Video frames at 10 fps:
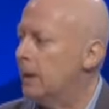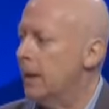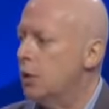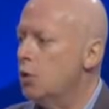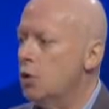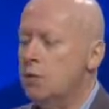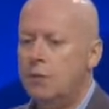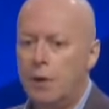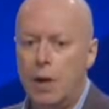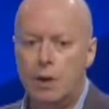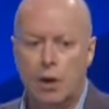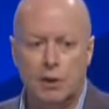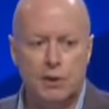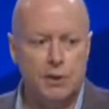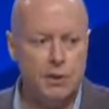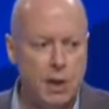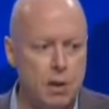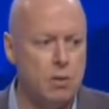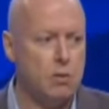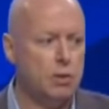They couldn't find a
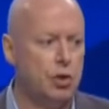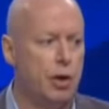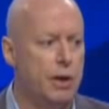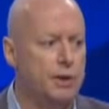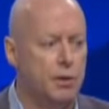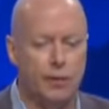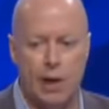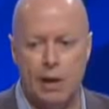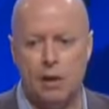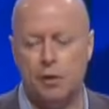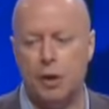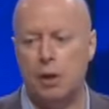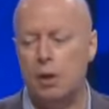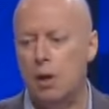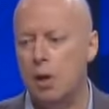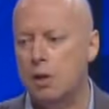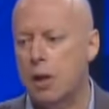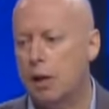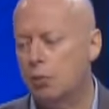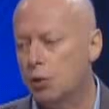single trace of anything
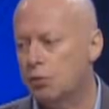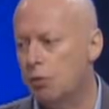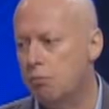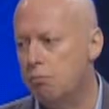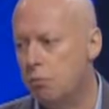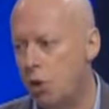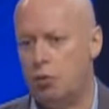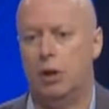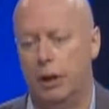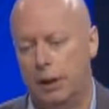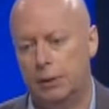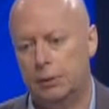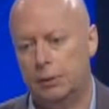that was remotely